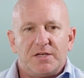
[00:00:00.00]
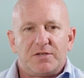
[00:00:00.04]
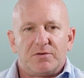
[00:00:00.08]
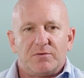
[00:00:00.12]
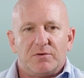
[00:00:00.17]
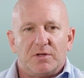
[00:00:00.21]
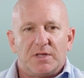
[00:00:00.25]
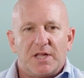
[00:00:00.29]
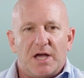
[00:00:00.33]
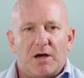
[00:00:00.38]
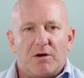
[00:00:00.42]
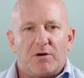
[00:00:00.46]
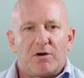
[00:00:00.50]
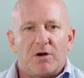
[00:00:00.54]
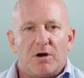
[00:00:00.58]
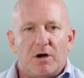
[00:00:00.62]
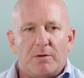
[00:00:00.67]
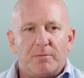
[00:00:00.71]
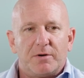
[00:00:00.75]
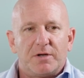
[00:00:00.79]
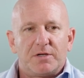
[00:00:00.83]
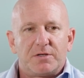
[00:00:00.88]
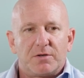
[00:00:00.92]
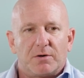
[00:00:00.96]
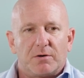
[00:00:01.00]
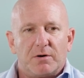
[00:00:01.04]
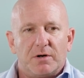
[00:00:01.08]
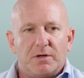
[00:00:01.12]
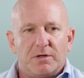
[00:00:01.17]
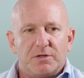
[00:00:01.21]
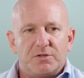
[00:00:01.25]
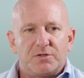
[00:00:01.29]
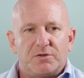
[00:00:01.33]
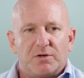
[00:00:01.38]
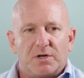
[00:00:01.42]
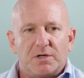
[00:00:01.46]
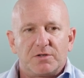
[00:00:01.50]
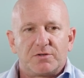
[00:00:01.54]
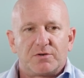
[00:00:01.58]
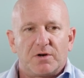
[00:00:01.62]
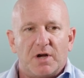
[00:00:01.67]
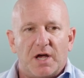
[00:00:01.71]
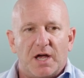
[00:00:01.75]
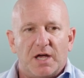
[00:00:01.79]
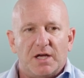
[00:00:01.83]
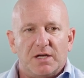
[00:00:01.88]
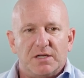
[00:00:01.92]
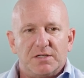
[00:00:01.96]
to allow combinatorial drug
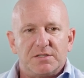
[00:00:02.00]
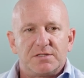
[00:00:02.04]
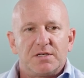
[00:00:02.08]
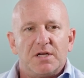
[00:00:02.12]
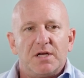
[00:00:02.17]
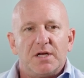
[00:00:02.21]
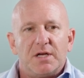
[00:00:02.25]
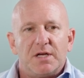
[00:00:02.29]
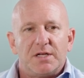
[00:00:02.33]
trials